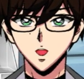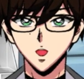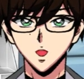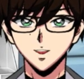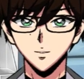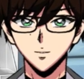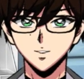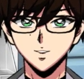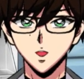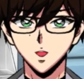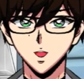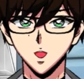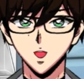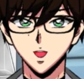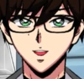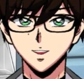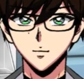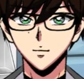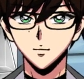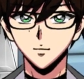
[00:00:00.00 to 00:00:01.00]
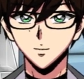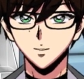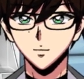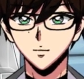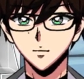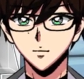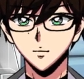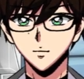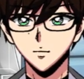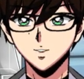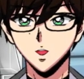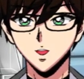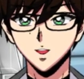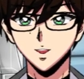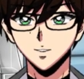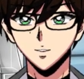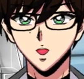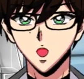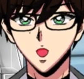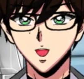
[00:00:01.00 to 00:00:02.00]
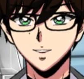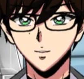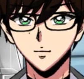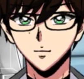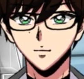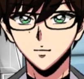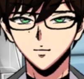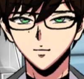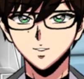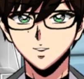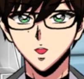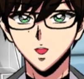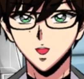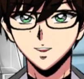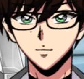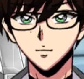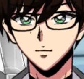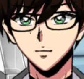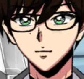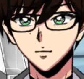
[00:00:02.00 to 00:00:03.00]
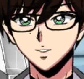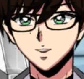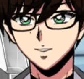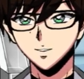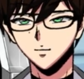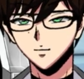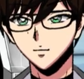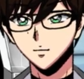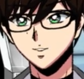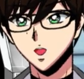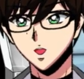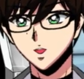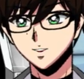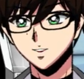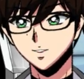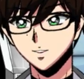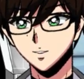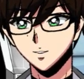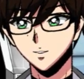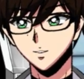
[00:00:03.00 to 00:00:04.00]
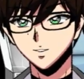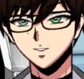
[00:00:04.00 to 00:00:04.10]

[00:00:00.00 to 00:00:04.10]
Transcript: Force in your main, which most people do for the